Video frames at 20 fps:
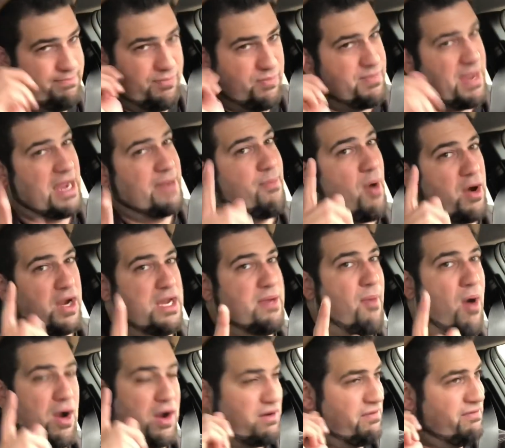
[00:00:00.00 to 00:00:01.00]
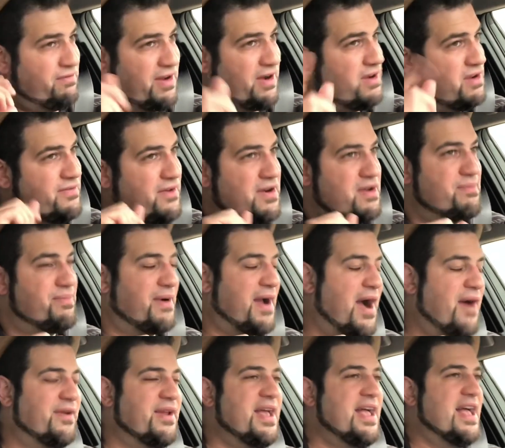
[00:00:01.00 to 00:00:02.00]
Make Marky Mark very, very
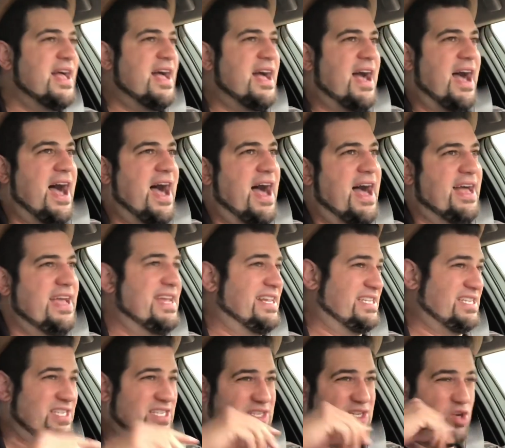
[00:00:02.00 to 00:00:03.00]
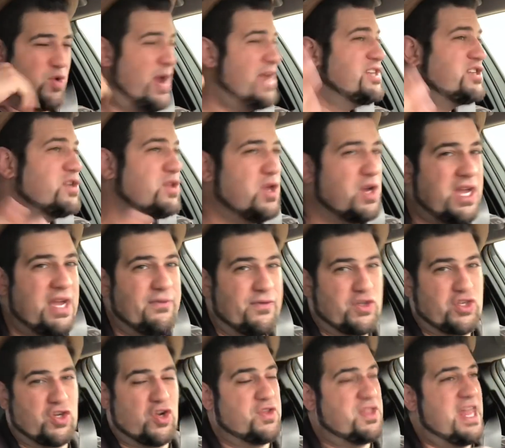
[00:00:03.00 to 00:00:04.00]
proud. It's crazier looking for
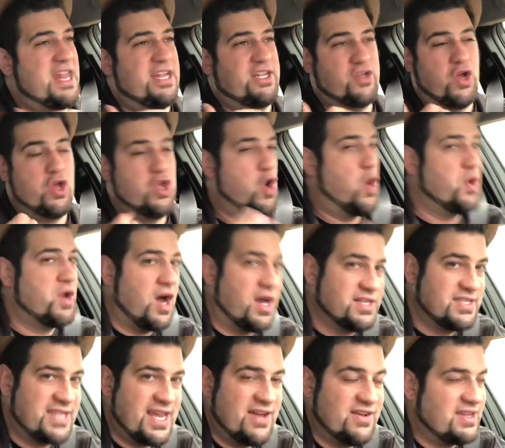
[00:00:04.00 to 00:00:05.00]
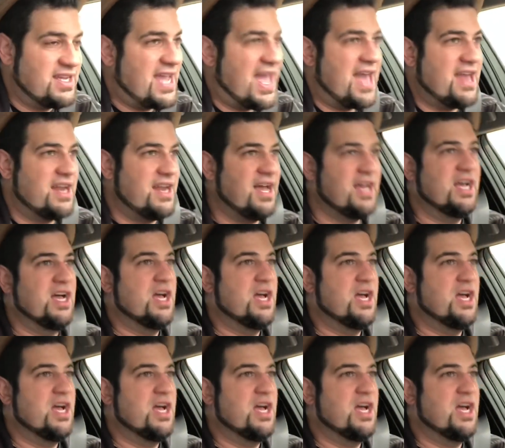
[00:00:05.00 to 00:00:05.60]
sure than any Toyota on sale in Canada.